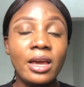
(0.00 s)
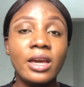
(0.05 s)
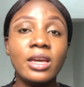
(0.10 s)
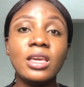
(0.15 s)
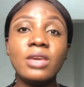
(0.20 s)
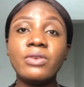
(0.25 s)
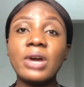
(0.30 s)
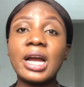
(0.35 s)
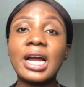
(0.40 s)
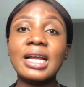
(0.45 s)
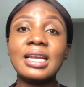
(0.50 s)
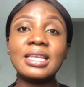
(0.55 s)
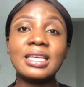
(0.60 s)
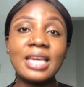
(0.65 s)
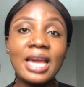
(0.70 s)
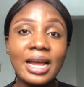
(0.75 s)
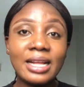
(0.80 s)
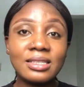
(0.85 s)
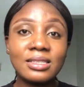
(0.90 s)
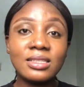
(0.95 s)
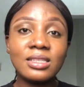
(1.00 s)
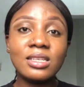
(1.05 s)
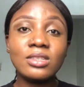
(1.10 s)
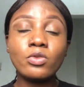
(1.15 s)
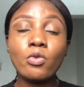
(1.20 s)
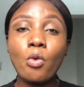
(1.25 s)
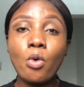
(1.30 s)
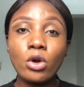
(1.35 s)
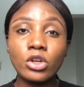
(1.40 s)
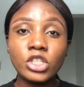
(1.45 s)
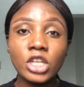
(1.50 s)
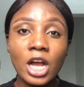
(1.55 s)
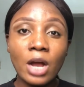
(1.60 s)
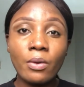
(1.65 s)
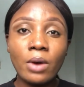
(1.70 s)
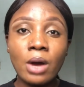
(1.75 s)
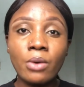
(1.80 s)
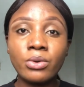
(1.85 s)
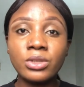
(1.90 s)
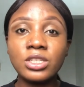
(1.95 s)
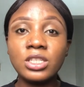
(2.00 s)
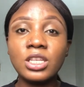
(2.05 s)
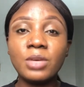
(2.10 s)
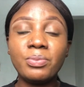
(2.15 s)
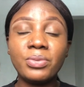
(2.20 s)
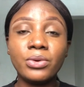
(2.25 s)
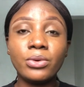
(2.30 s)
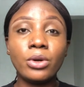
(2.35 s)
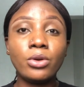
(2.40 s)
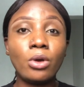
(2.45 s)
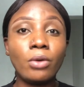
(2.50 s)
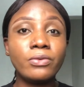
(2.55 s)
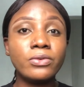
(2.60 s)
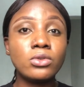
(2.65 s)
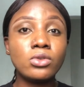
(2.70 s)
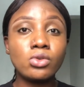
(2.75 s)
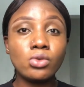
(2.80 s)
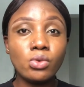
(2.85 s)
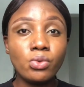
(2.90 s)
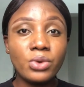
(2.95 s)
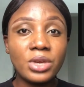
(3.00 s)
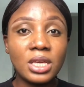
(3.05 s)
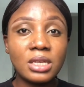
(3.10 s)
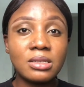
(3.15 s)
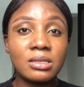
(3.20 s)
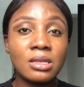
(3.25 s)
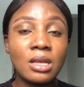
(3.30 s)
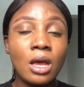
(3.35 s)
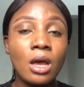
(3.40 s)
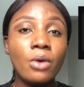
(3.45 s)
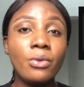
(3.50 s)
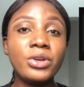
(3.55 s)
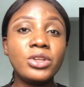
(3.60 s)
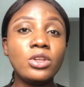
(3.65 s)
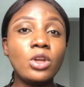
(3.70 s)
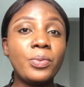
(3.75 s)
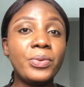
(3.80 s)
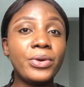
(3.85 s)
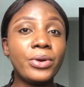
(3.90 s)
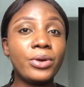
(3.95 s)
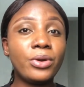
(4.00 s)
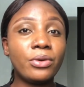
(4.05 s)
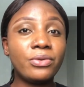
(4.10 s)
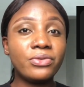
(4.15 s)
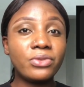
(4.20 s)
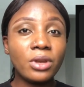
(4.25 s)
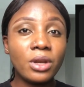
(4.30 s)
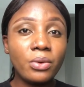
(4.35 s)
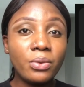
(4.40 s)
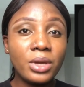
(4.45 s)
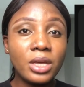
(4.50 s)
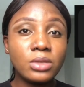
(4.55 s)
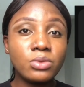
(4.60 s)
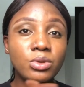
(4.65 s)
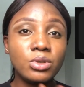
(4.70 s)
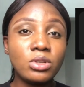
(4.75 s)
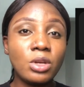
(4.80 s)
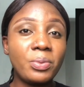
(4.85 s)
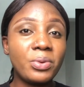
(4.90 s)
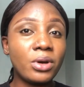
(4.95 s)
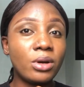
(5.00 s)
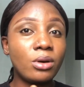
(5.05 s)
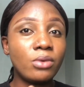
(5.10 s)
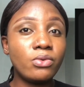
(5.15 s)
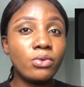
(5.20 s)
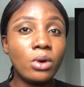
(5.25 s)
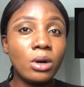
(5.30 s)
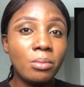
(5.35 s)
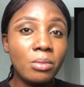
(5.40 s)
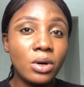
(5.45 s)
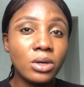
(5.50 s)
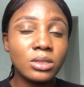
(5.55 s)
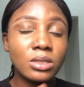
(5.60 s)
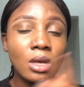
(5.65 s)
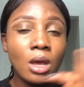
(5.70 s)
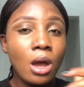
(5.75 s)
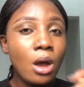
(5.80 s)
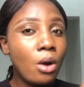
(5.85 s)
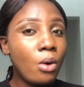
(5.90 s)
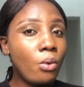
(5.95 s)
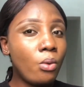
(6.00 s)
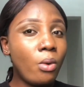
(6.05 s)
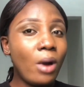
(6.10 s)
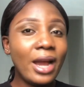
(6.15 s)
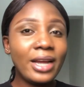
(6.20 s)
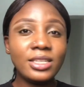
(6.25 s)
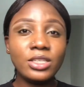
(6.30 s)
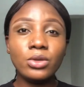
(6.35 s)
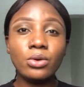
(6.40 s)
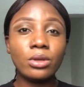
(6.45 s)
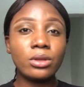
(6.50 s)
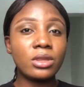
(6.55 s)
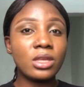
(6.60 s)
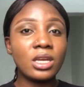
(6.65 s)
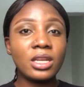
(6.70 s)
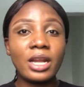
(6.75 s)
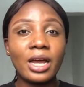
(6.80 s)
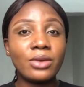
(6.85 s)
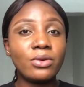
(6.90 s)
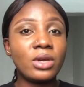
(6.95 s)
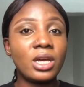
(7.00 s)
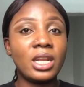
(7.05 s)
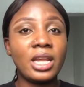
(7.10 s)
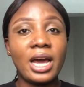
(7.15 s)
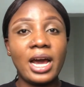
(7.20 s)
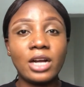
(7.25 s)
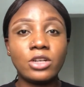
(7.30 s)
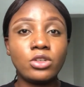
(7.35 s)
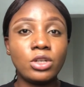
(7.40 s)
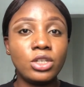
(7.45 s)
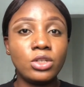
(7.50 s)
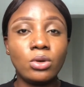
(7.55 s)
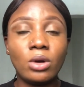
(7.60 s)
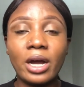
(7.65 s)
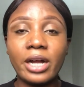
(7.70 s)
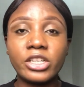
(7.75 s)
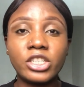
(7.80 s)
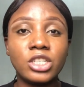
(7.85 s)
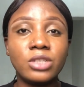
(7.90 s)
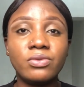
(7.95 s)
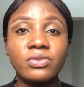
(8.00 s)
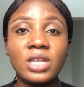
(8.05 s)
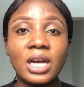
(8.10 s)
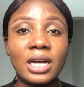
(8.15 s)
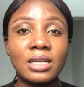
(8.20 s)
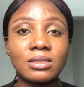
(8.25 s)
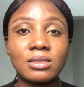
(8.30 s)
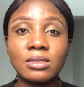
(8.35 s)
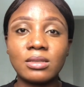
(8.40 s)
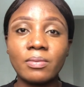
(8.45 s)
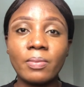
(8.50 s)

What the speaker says: If I can get this watch hour within a period of 2 weeks, within a period of 3 weeks, within a period of 1 month, why do you think that you can actually not achieve that?